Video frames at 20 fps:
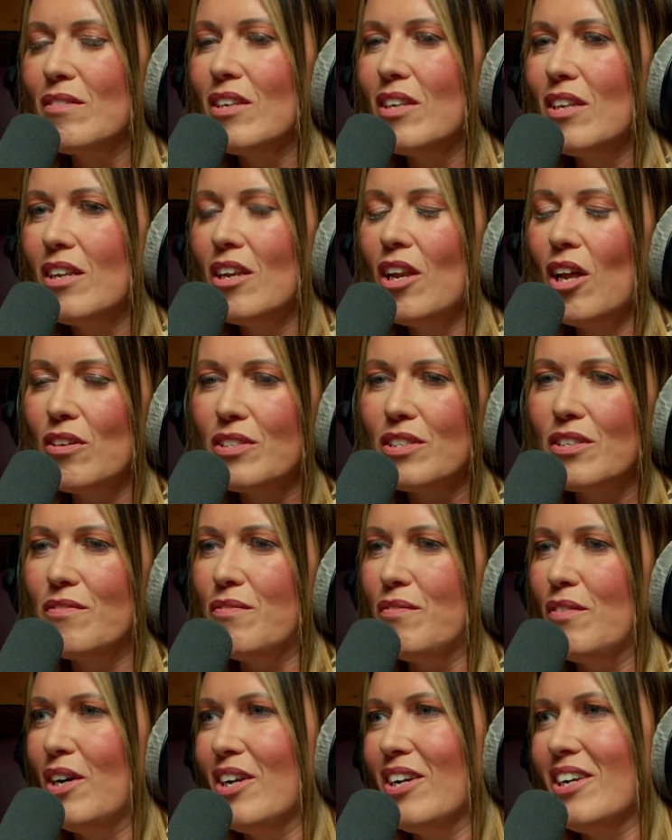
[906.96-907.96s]
Lots of
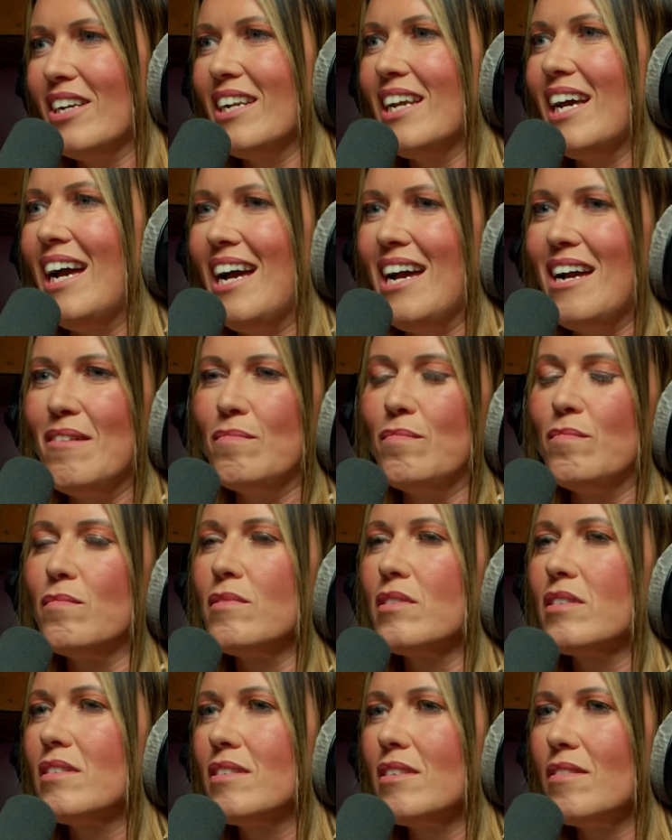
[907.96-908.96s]
fun
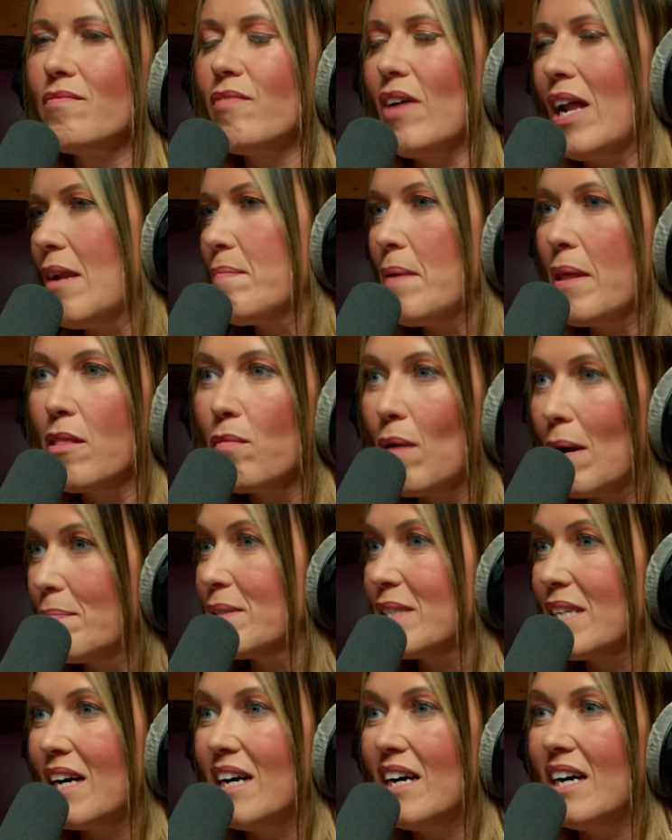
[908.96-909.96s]
developing the
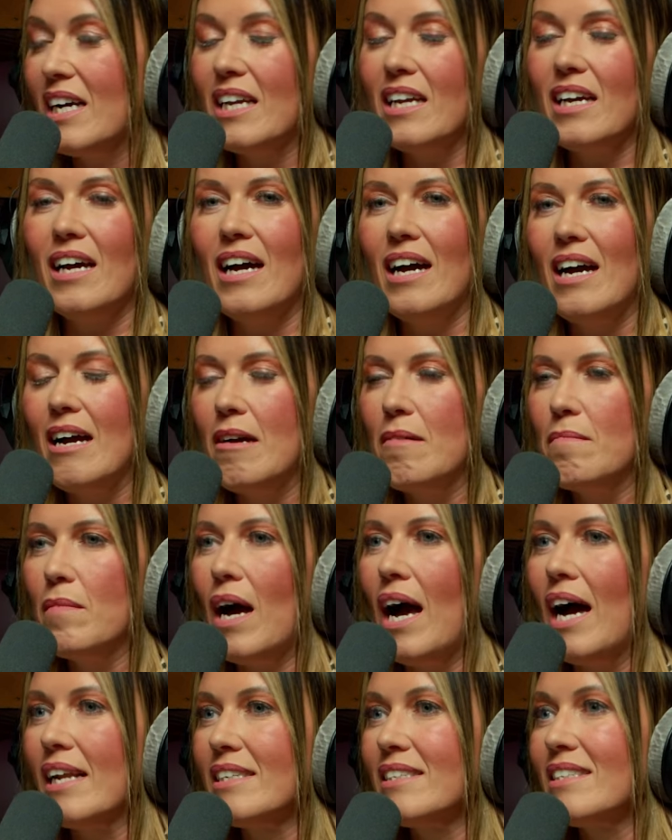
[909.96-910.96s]
website
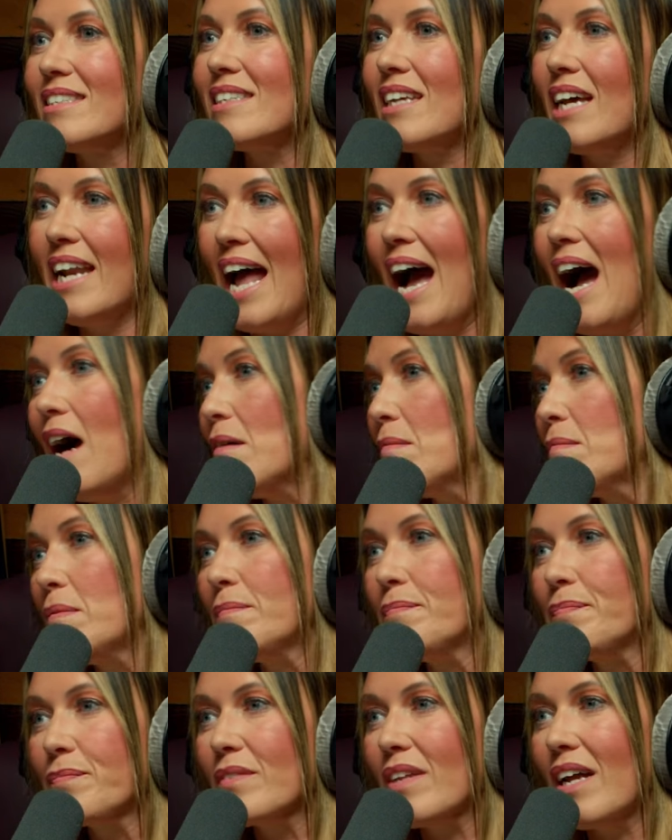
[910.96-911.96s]
and an app.
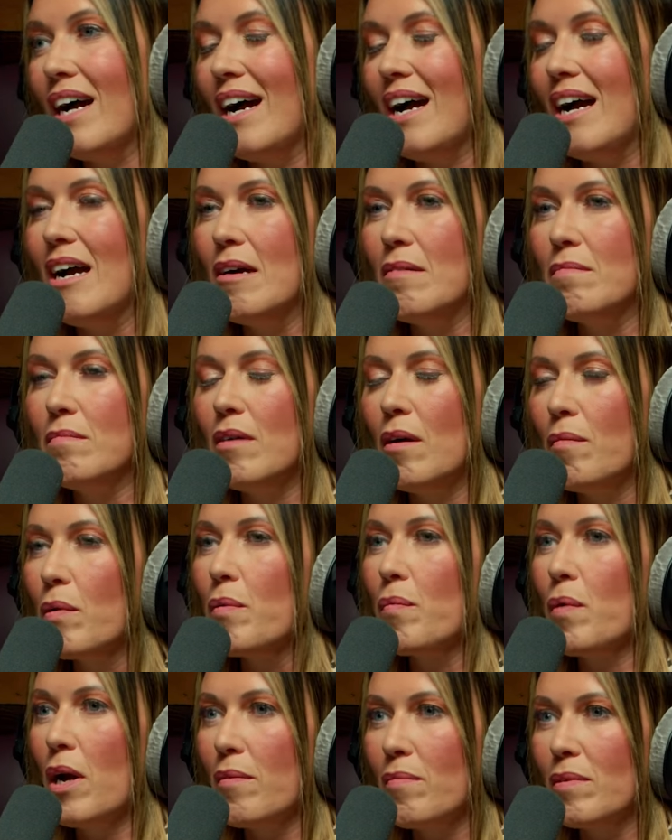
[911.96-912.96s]
And
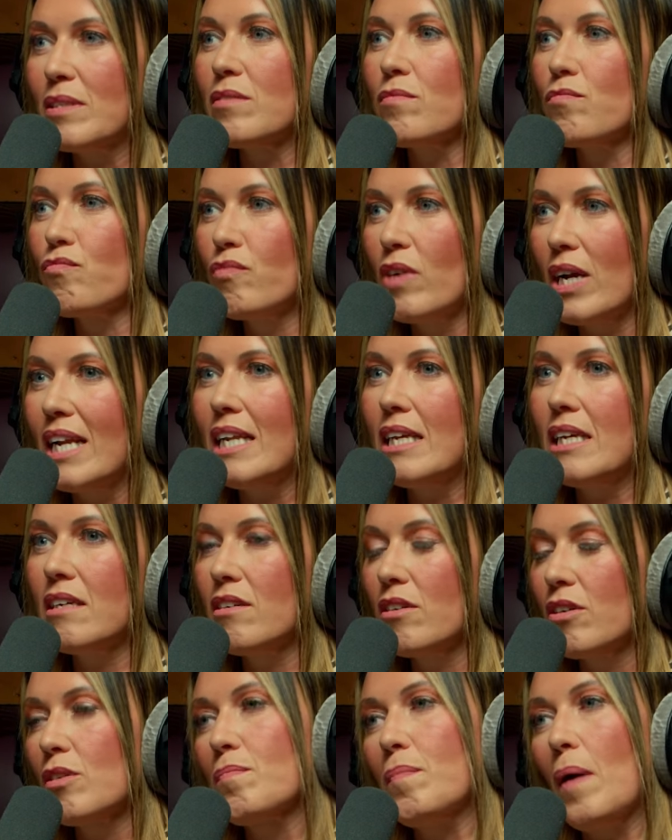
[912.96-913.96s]
we work with some really
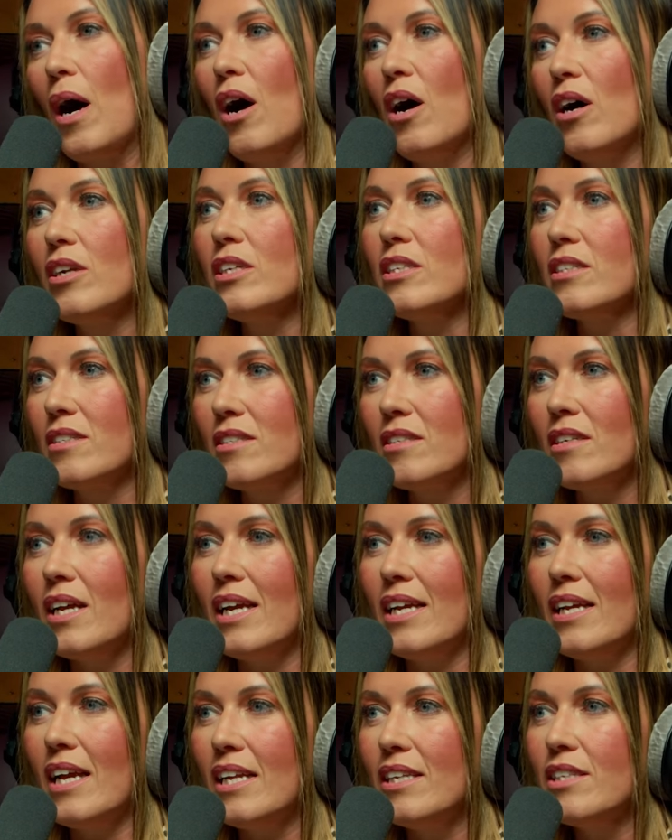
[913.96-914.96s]
good partners
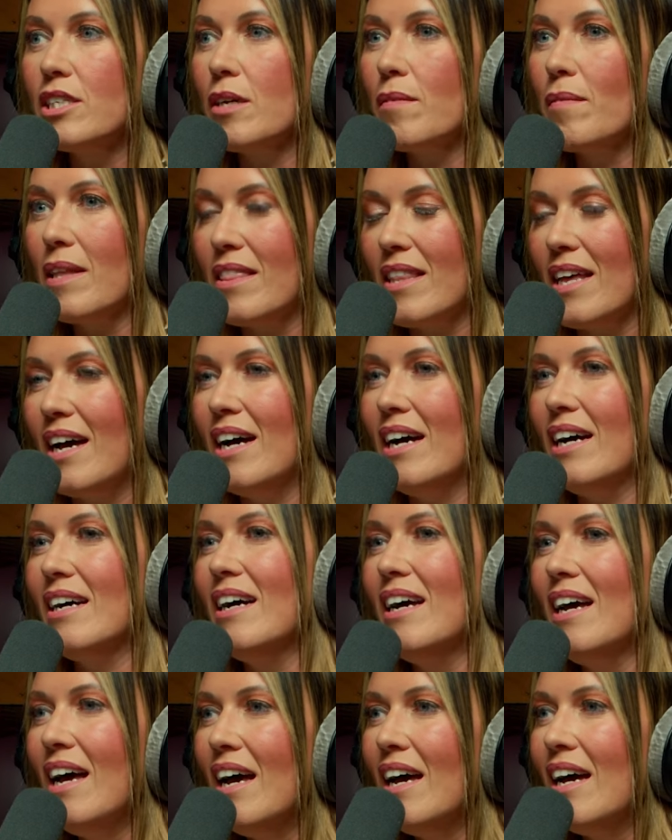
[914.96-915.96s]
in doing that.
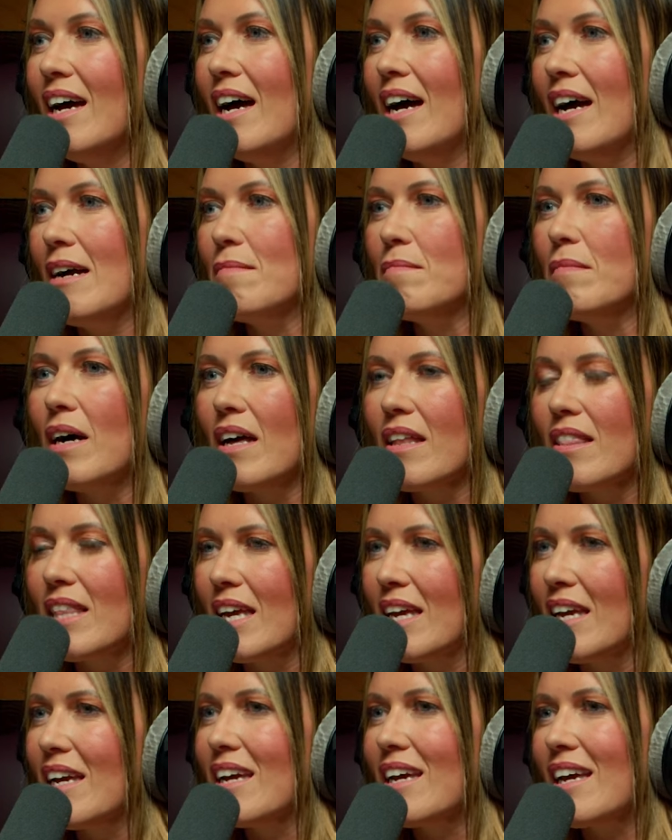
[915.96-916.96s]
I
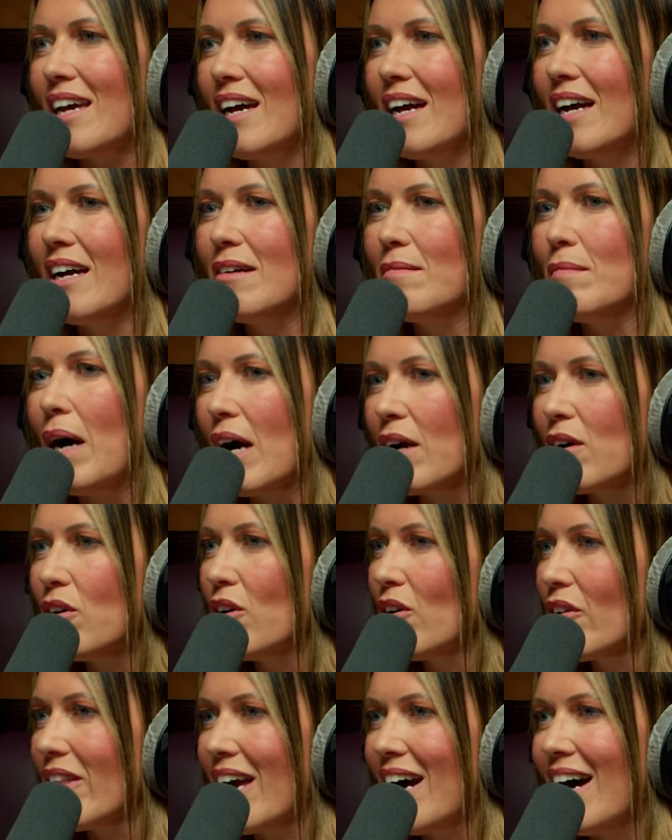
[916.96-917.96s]
think I
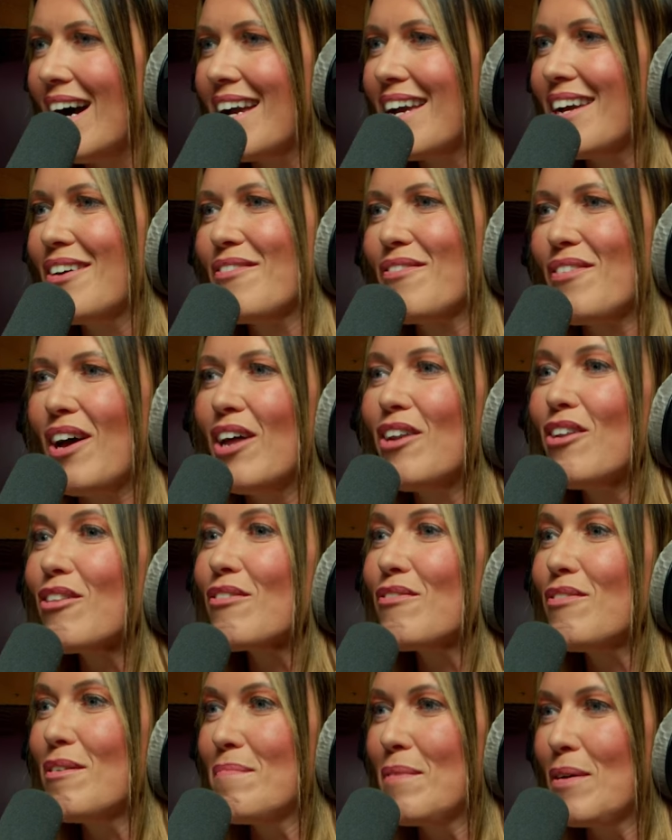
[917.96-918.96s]
caught the eye of
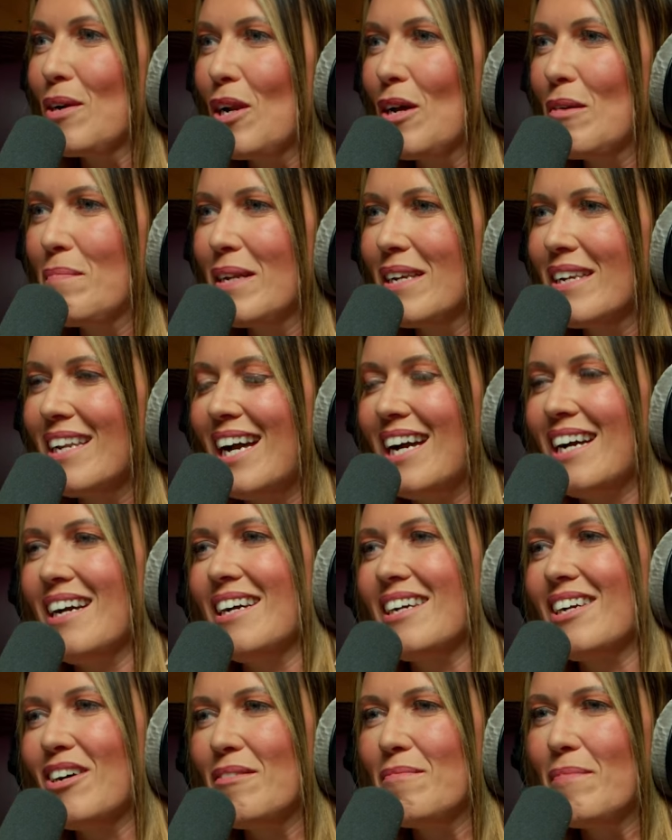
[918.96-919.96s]
another football club and
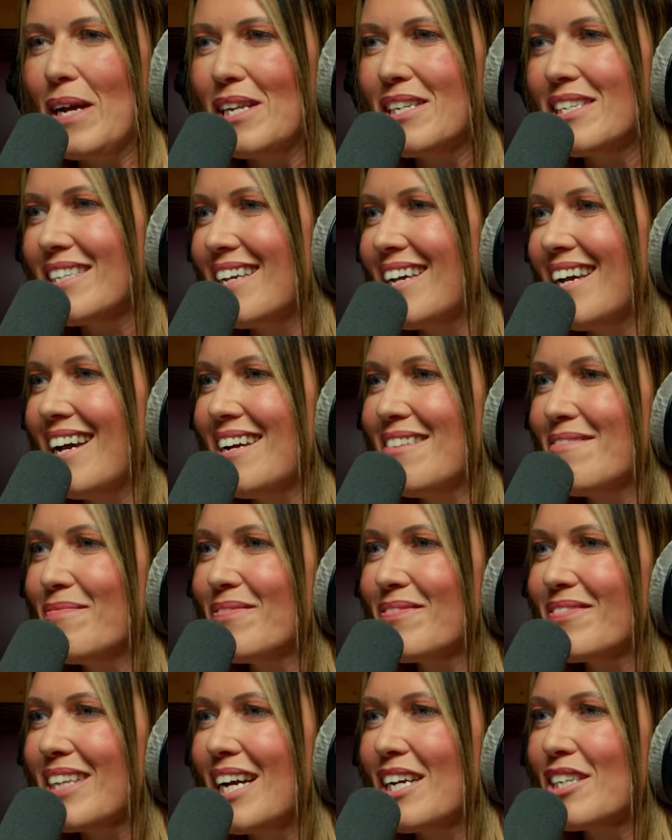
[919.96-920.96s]
got made
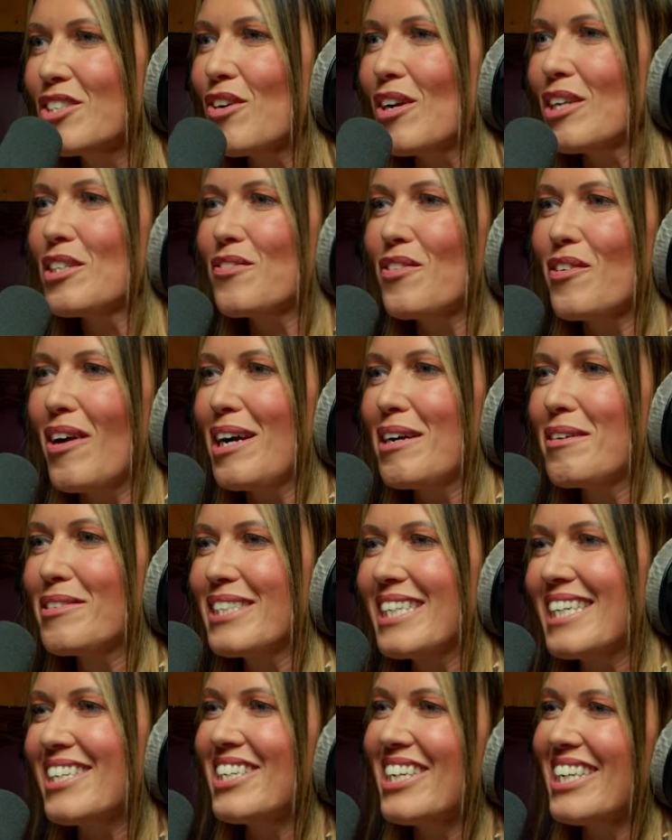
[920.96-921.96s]
a transfer
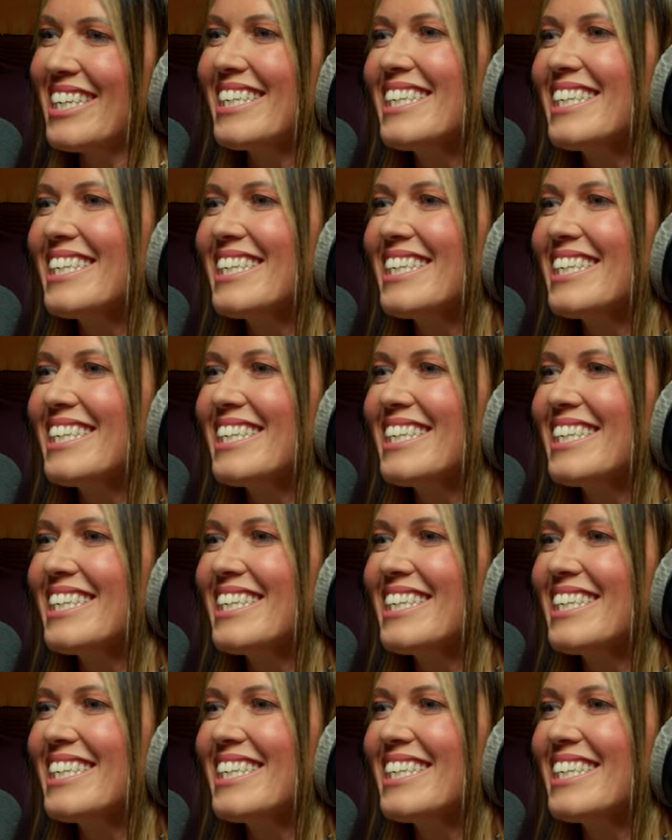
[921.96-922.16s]
acquisition.